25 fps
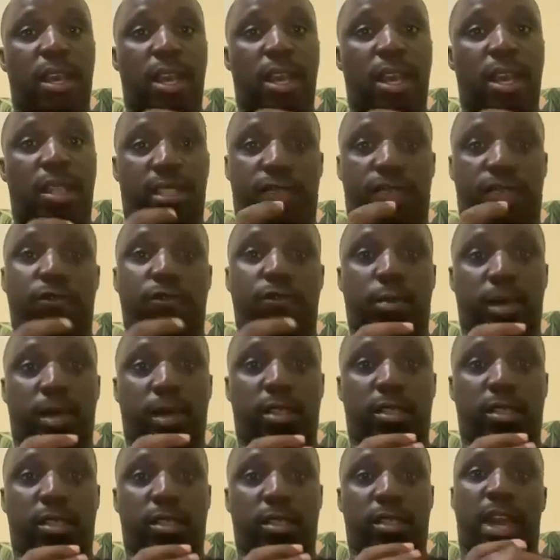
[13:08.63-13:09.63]
And this, for
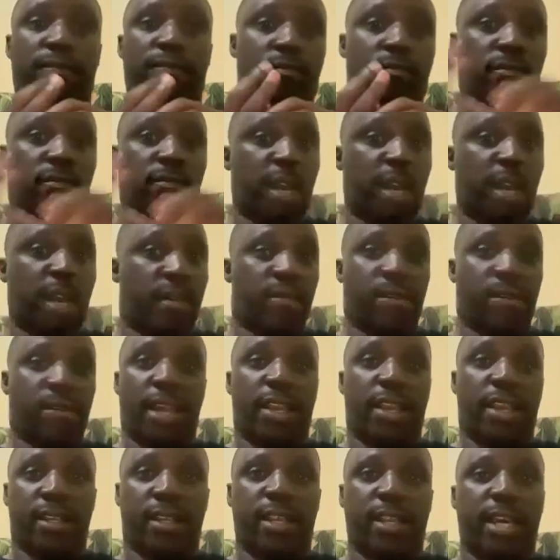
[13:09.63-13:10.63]
me, I
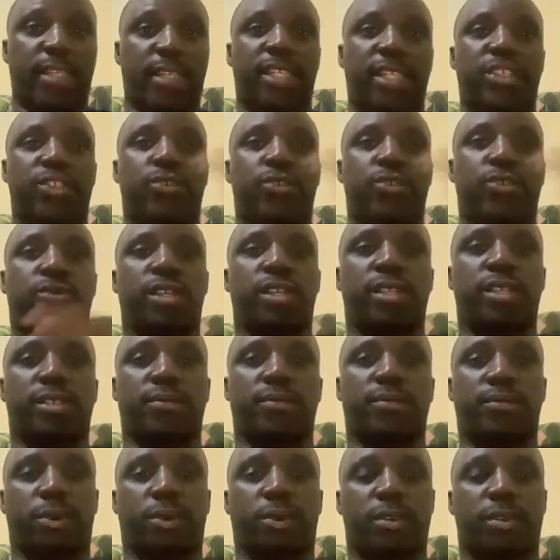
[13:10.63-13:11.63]
can attest to
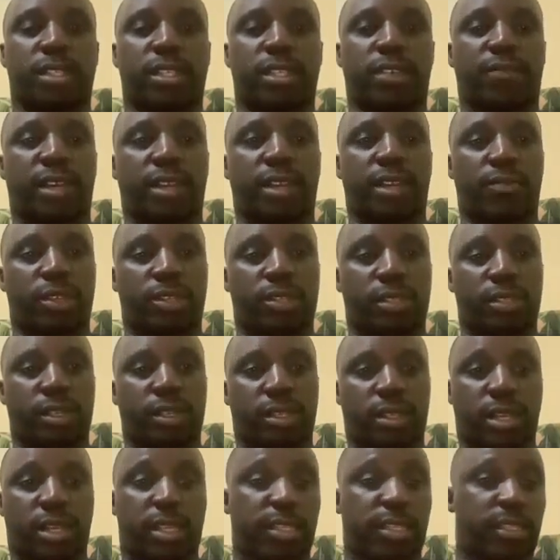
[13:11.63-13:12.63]
this because I've done
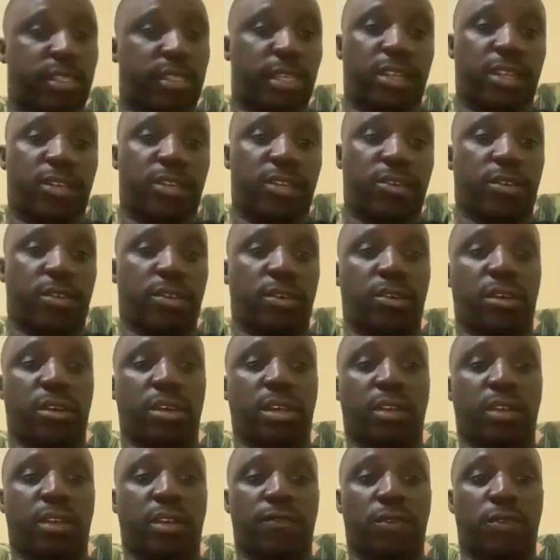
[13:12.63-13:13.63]
research there. I stayed in Northern
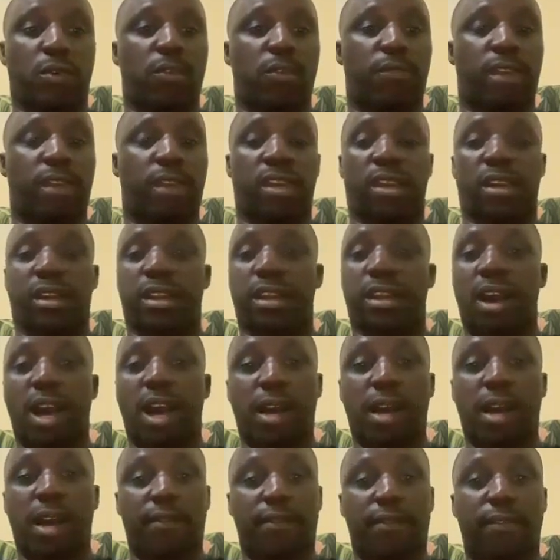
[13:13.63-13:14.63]
Uganda for over a year and a
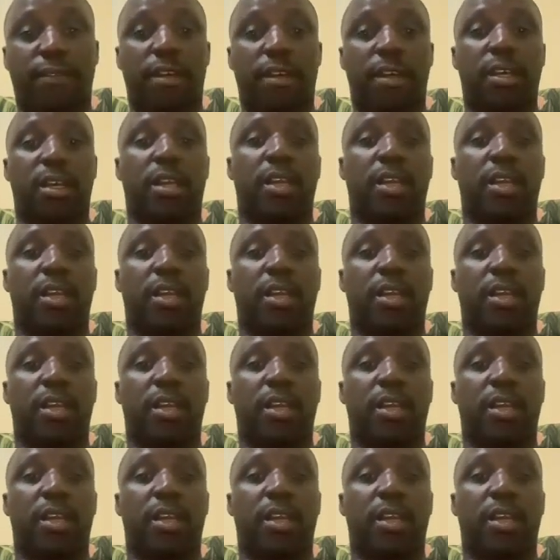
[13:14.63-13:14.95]
half.